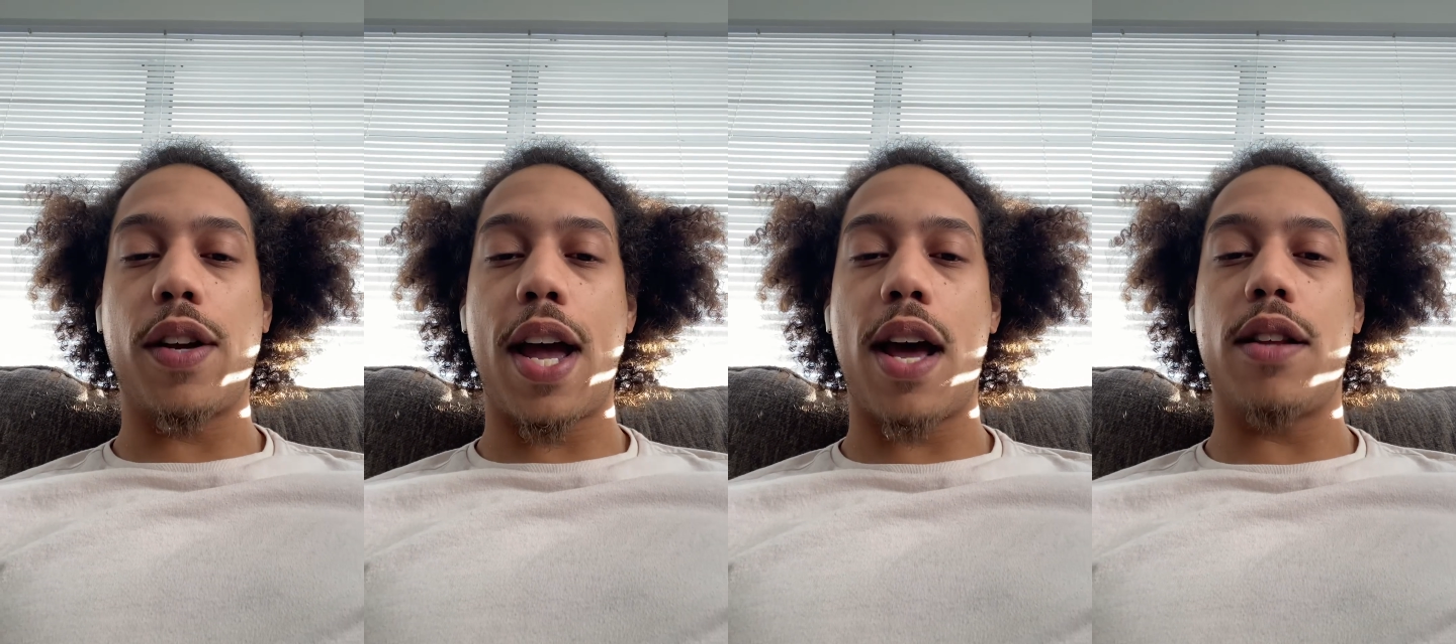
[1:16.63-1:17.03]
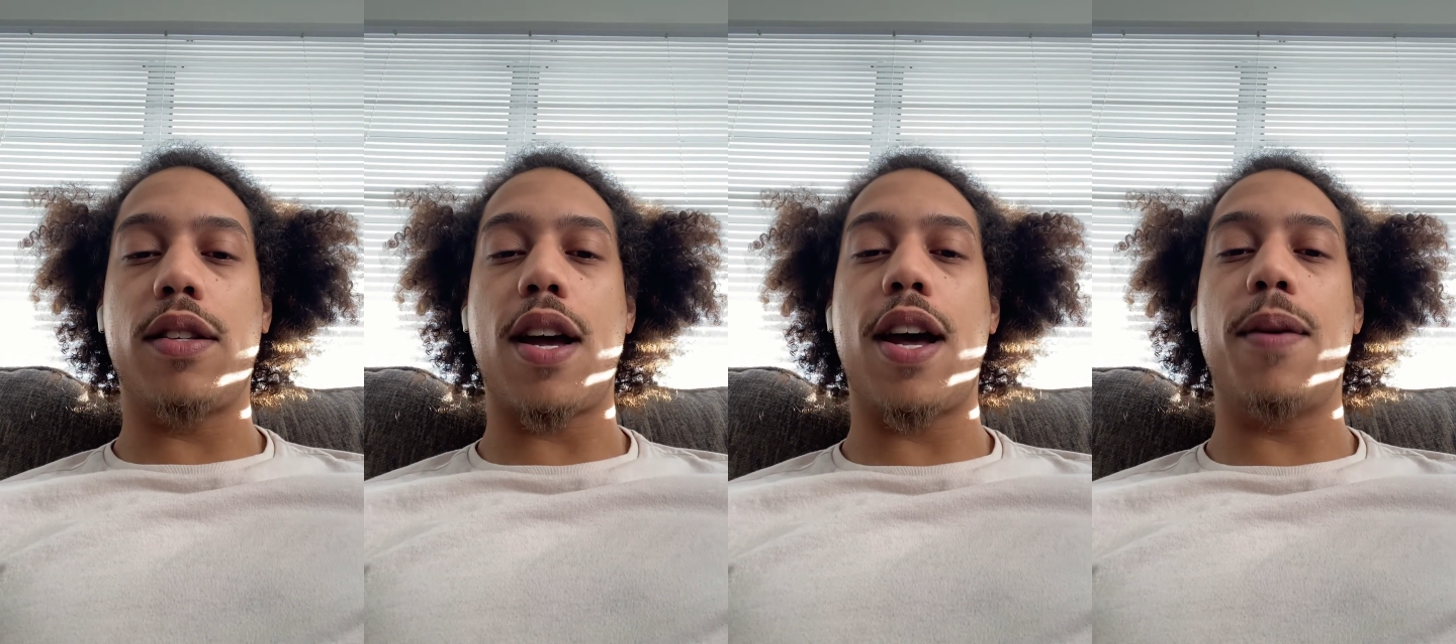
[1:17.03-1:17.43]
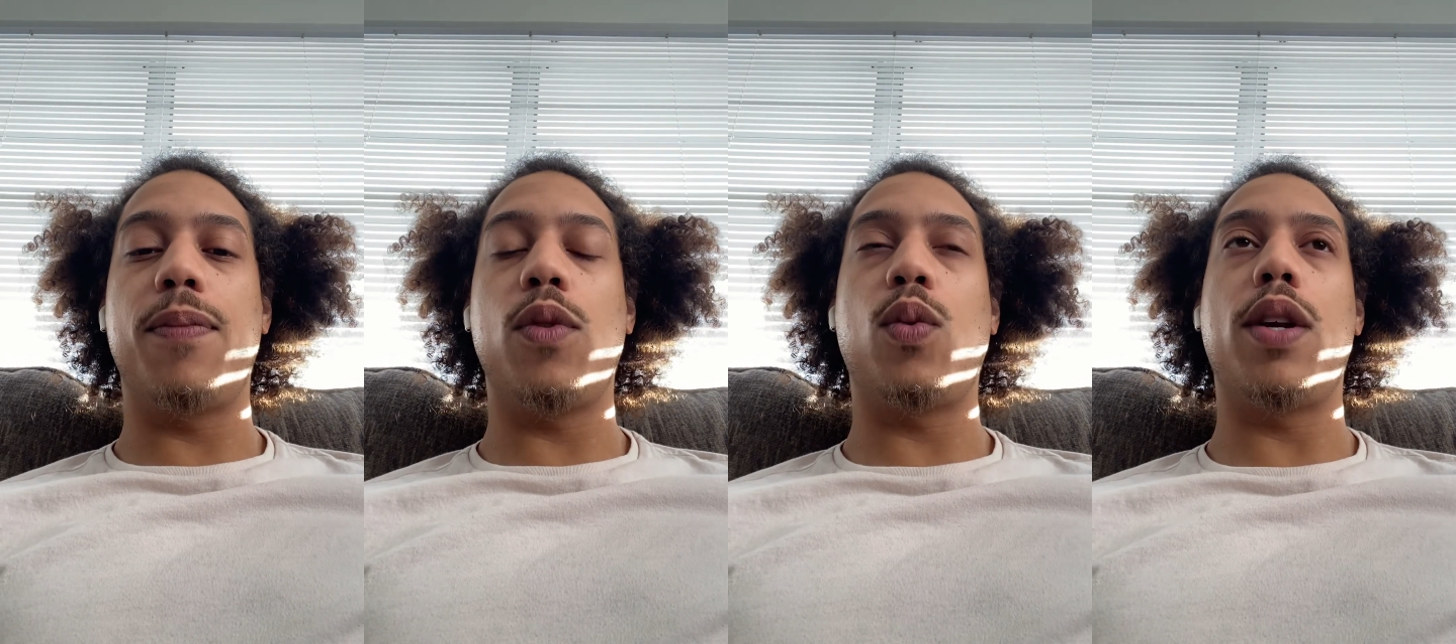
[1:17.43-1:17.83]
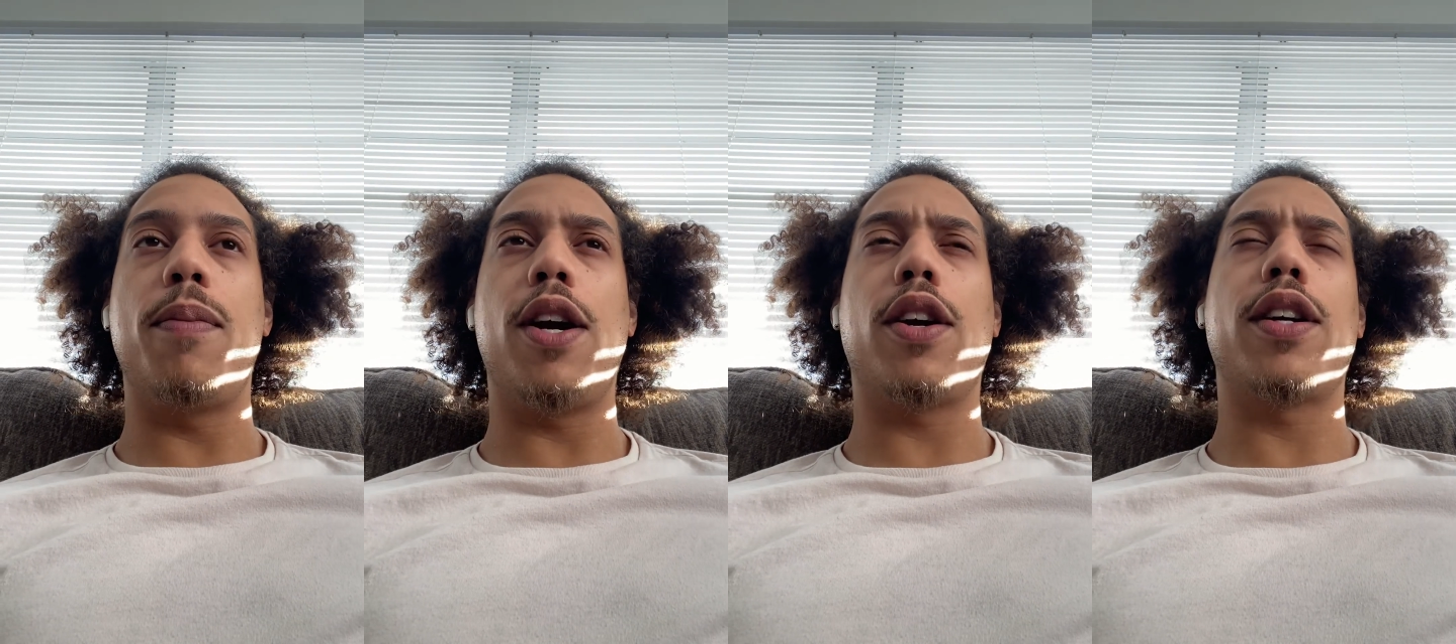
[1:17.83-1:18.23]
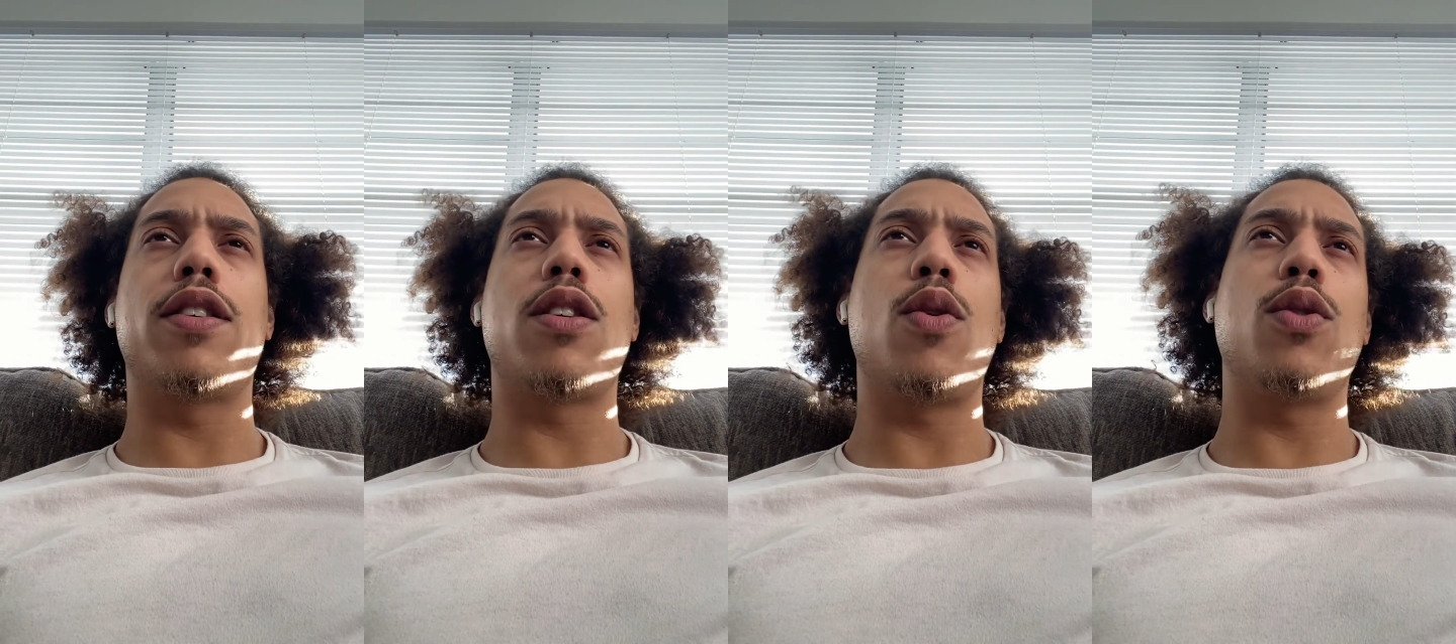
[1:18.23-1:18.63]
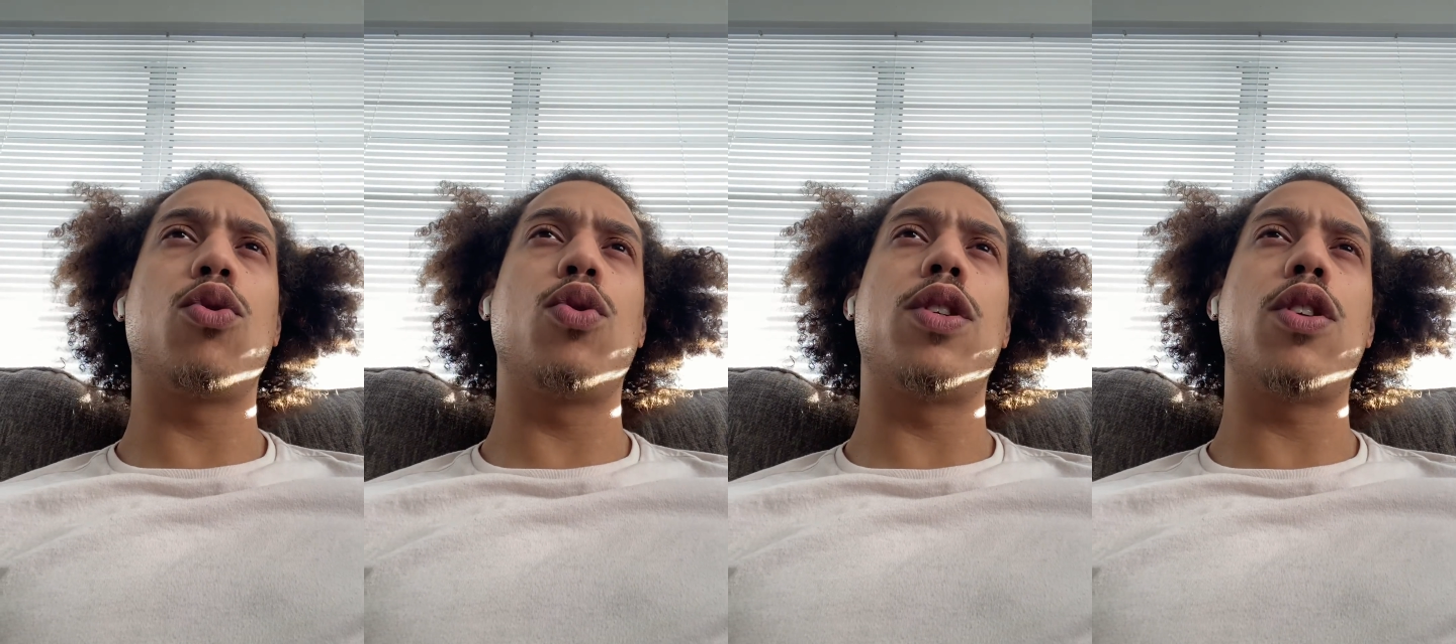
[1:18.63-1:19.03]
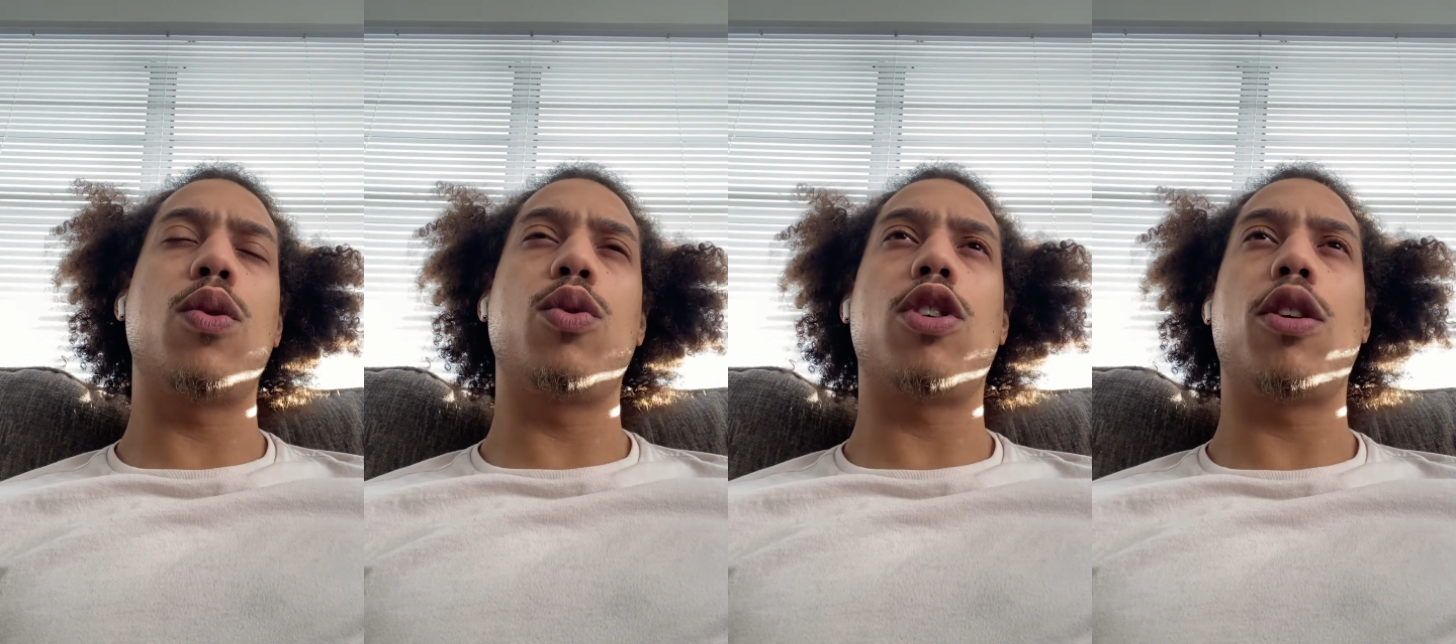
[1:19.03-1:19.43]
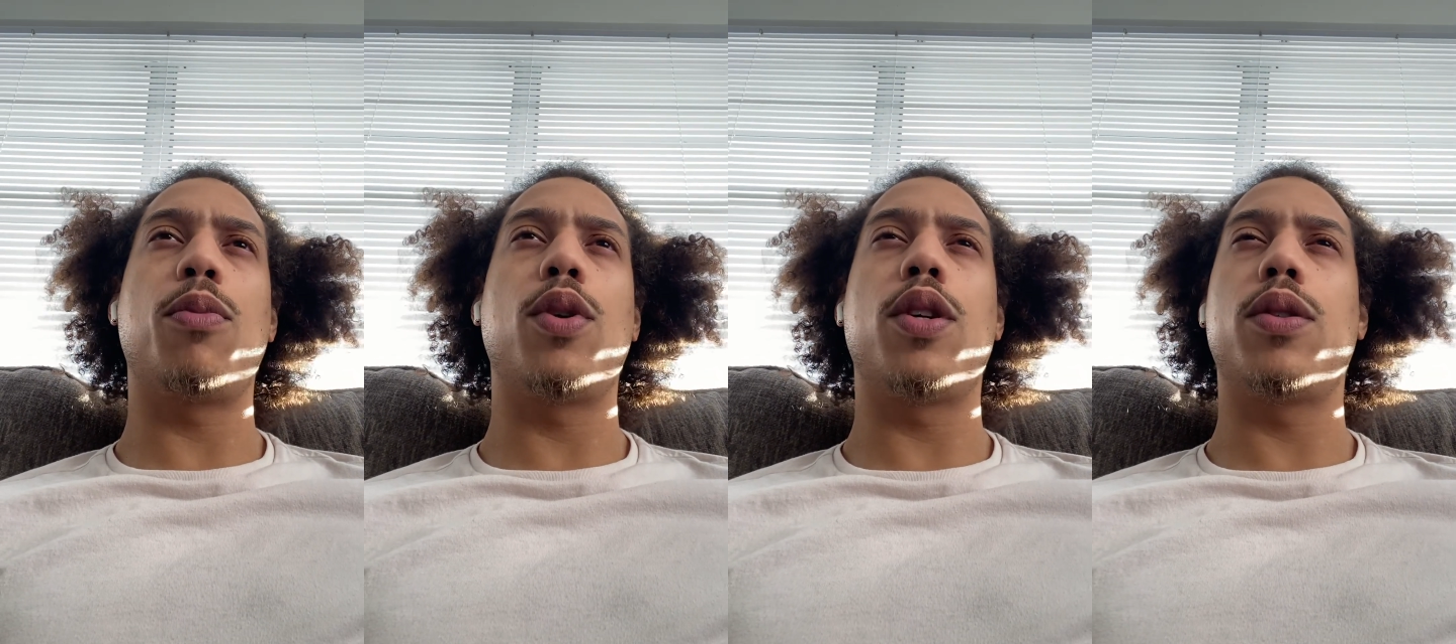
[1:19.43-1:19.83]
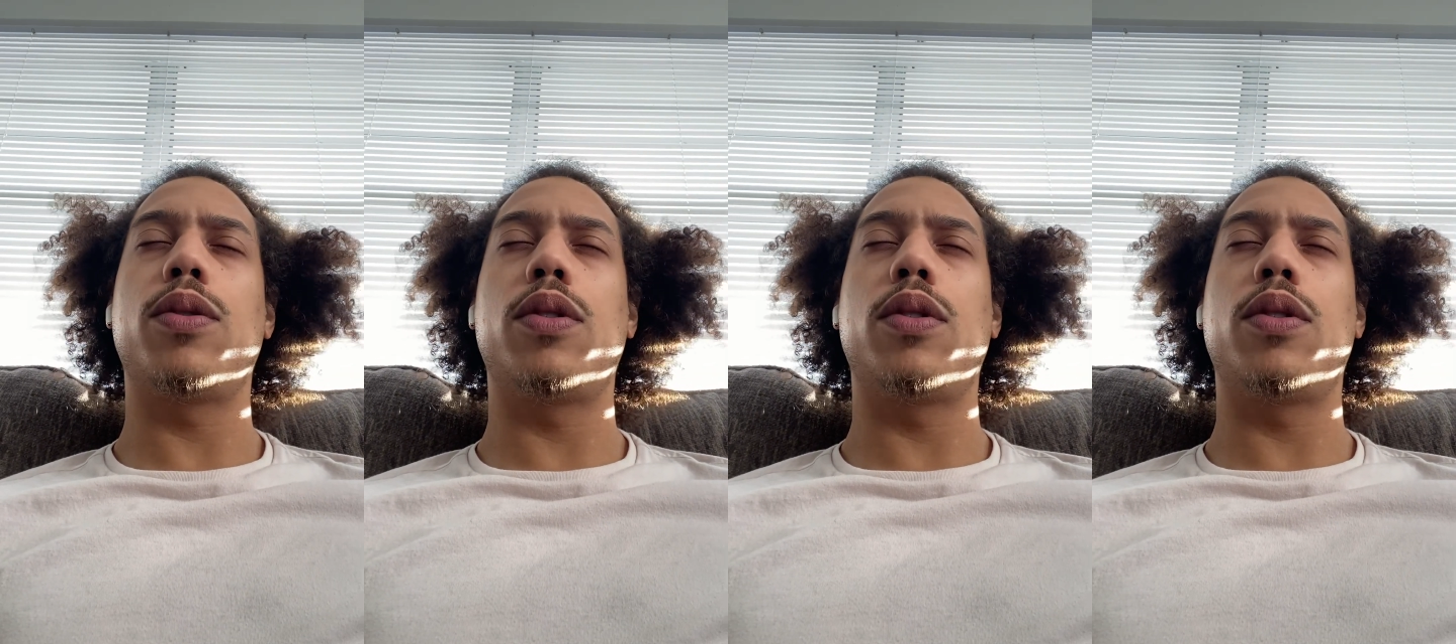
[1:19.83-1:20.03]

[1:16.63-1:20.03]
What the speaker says: at a time when America is going through its own turmoil,